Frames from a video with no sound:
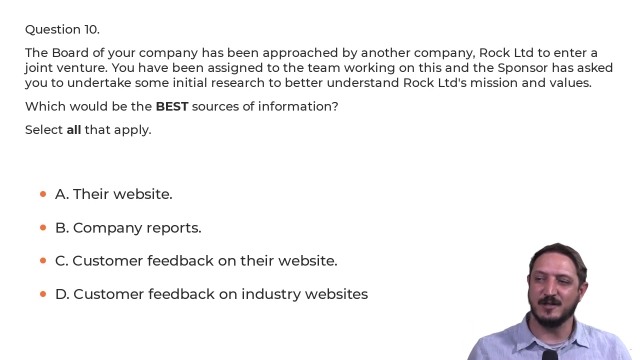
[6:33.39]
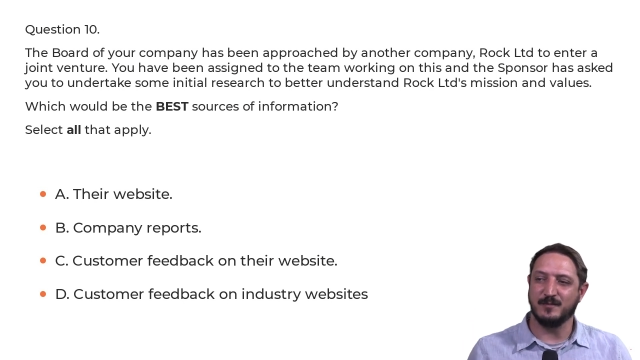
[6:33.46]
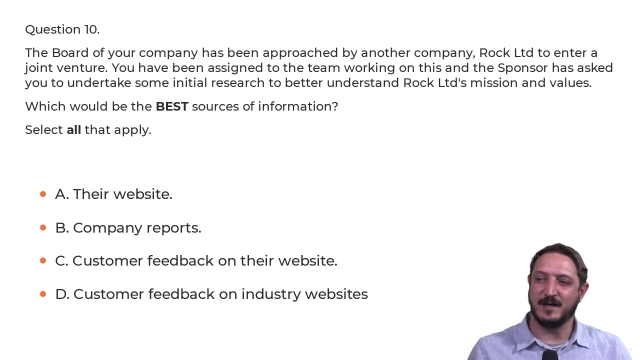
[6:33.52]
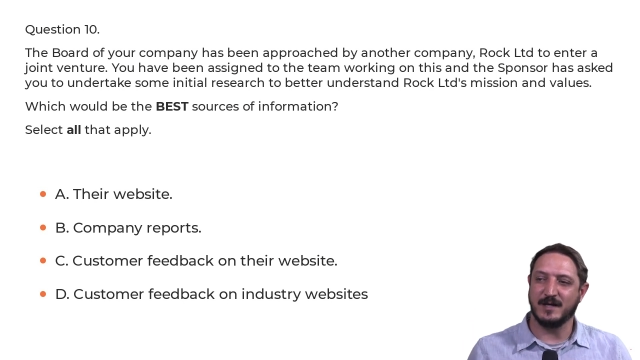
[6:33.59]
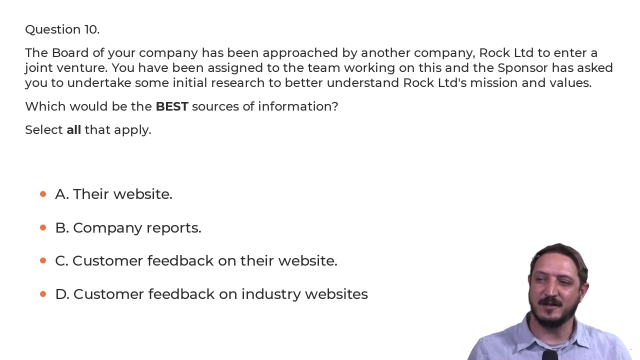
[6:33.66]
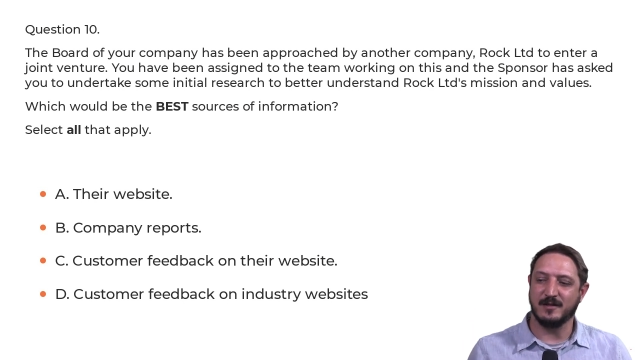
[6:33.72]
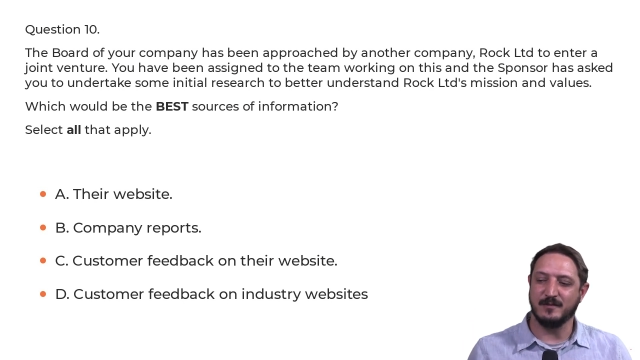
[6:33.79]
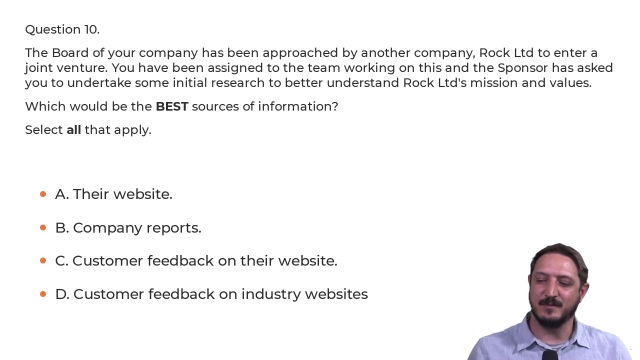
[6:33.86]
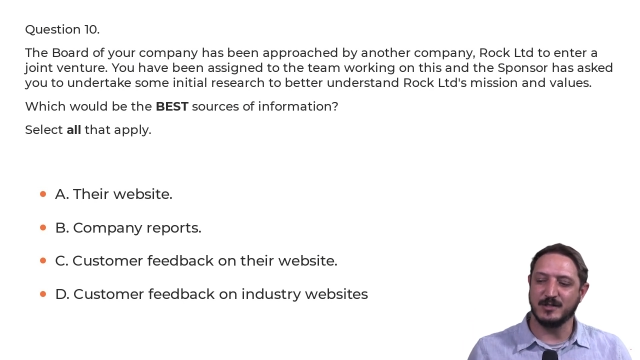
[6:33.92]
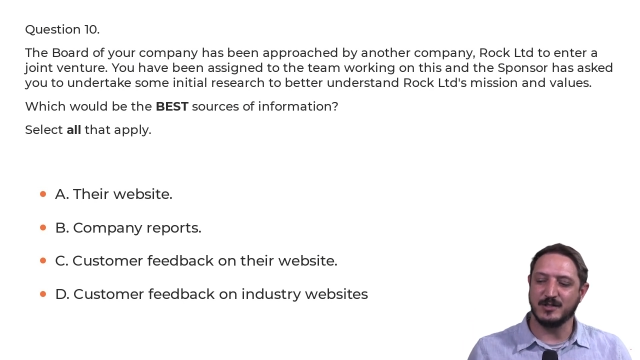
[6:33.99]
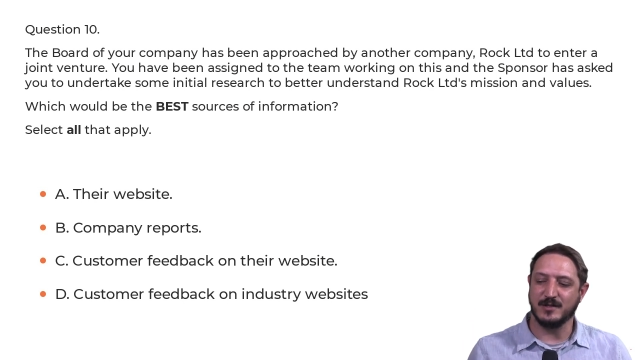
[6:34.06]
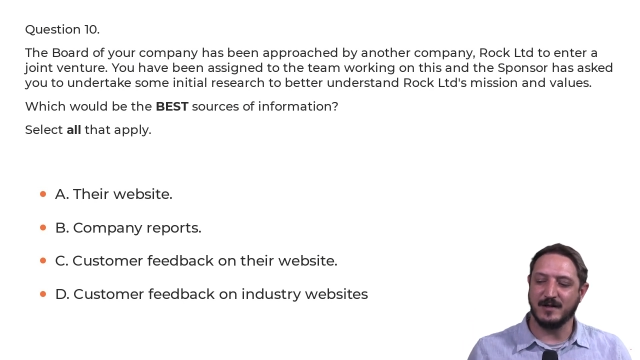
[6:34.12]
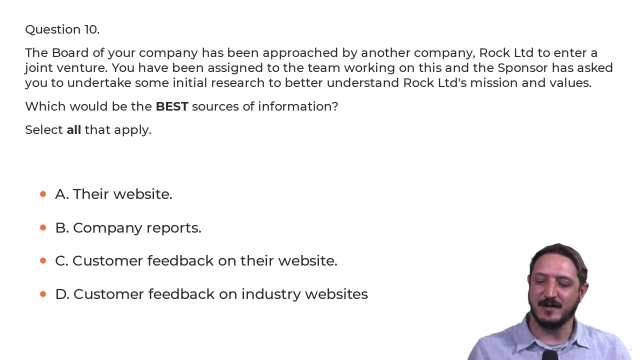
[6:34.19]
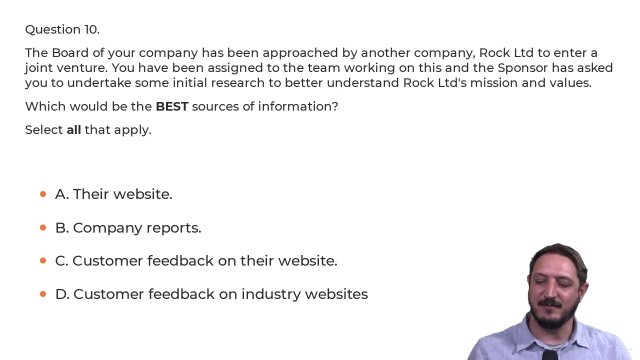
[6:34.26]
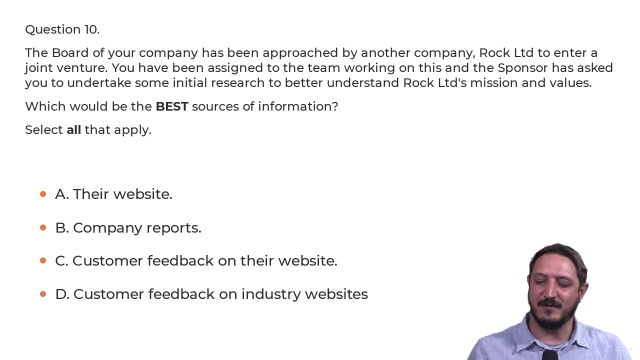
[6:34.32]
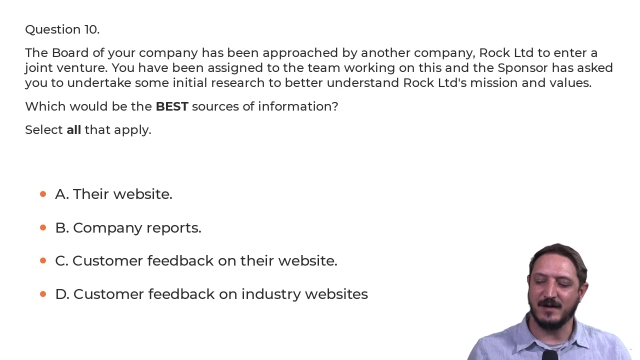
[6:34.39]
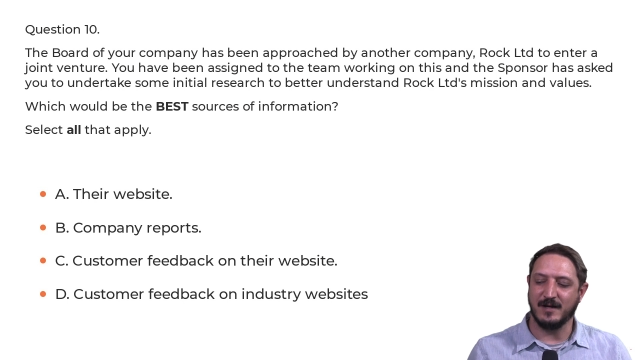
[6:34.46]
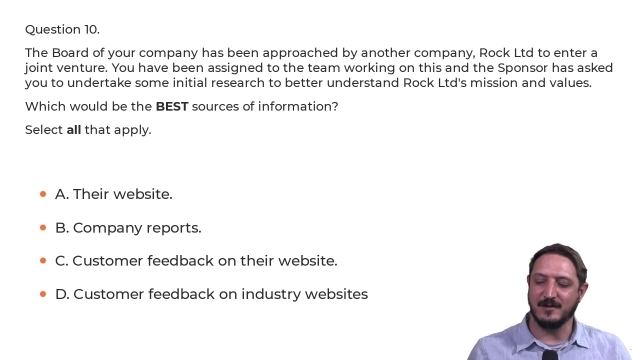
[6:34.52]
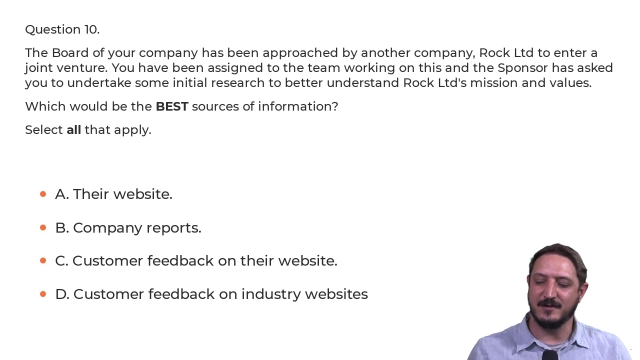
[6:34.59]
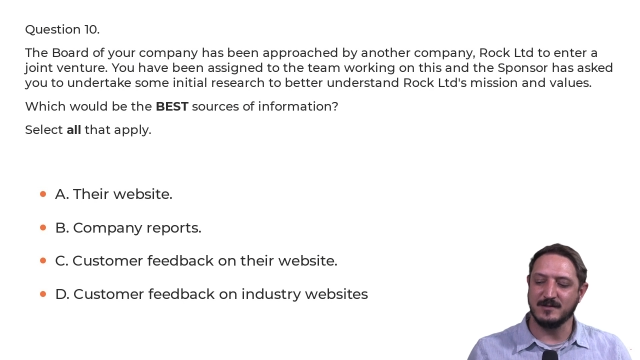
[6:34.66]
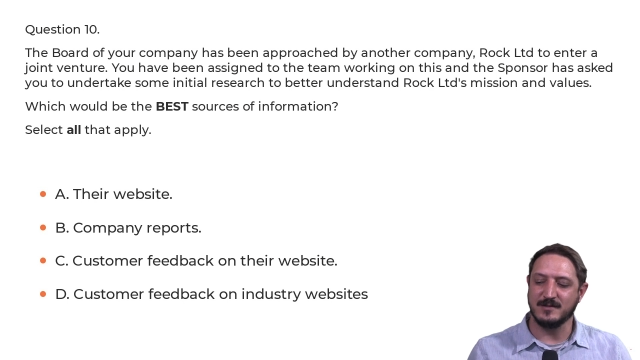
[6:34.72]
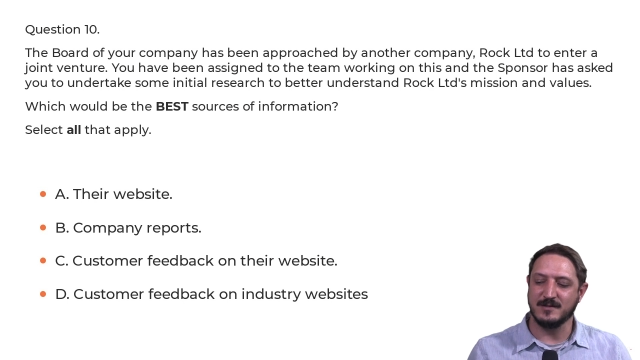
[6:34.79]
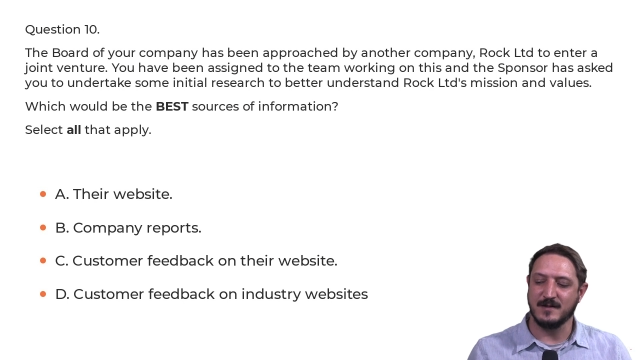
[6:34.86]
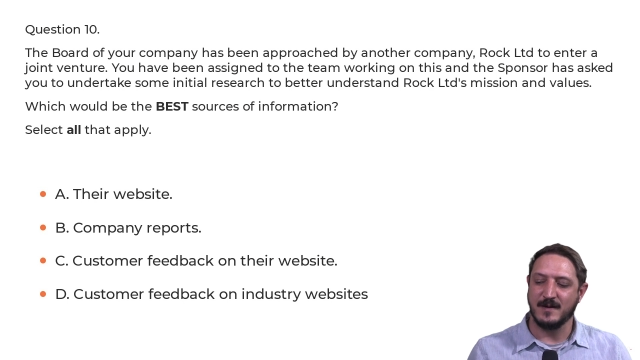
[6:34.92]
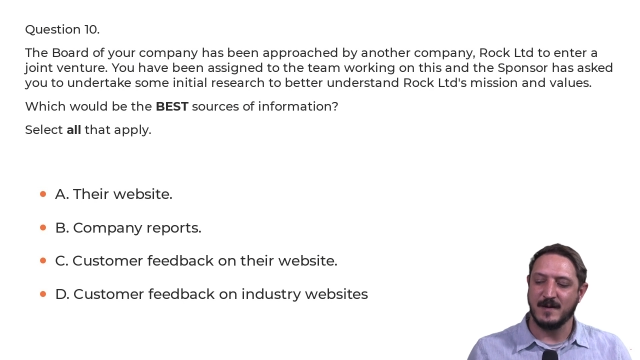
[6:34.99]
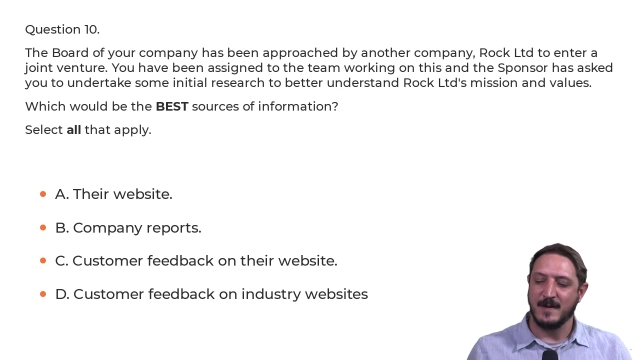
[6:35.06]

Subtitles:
about the mission and values.